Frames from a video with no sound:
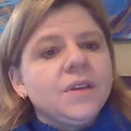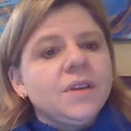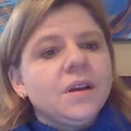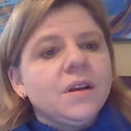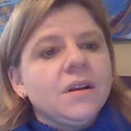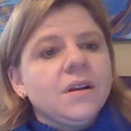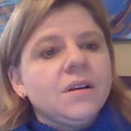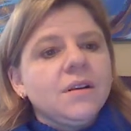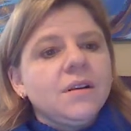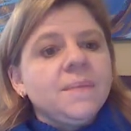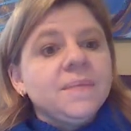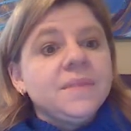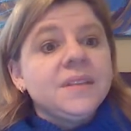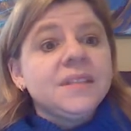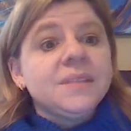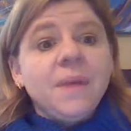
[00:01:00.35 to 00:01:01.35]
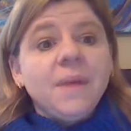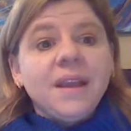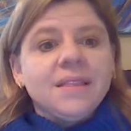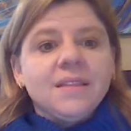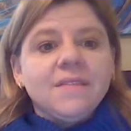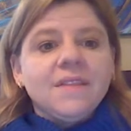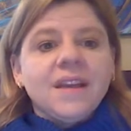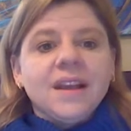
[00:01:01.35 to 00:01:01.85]
yard, despite
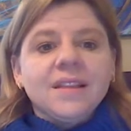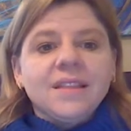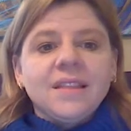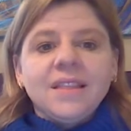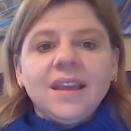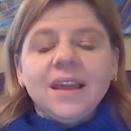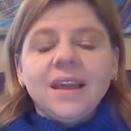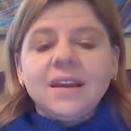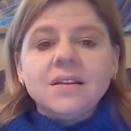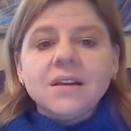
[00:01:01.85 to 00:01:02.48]
the fact that they had a